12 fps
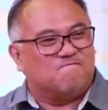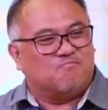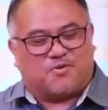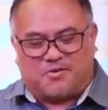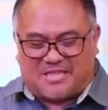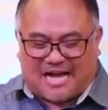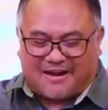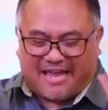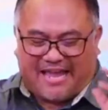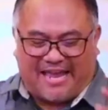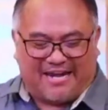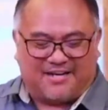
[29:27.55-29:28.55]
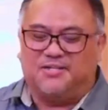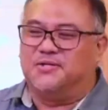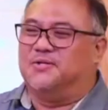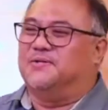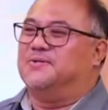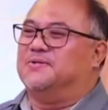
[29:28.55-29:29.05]
without a
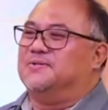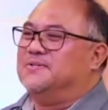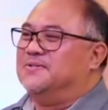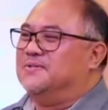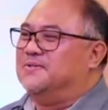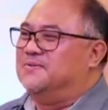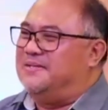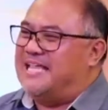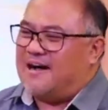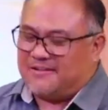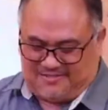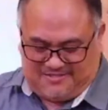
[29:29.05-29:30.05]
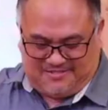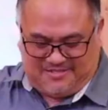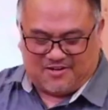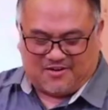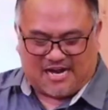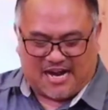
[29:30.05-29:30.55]
hairdo, without, you
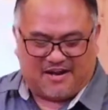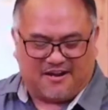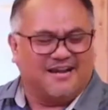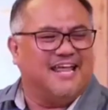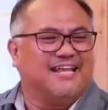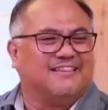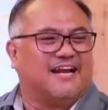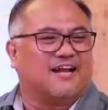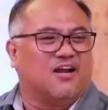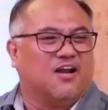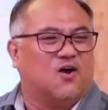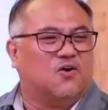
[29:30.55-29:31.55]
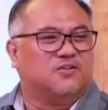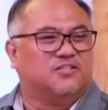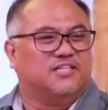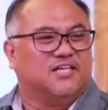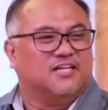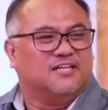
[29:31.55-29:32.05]
know, ironing their clothes,
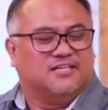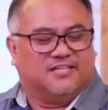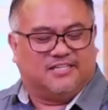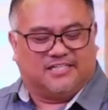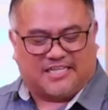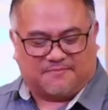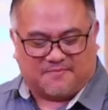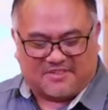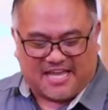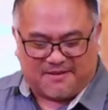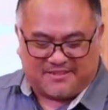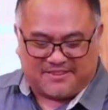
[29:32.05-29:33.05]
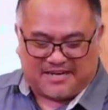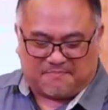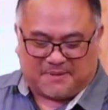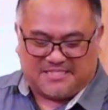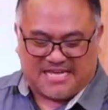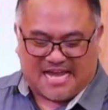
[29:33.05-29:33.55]
some of them in their
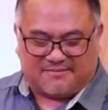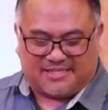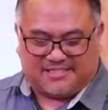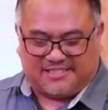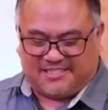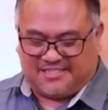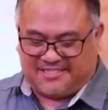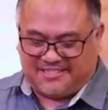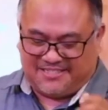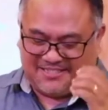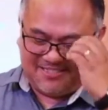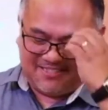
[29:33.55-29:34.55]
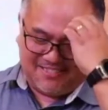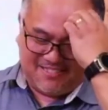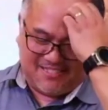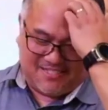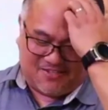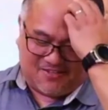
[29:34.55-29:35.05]
pajamas.
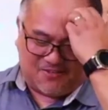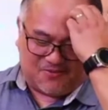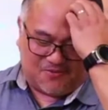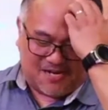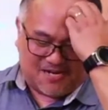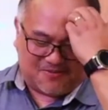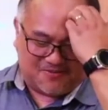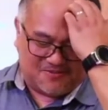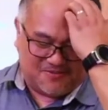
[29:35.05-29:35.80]
Oh, wow.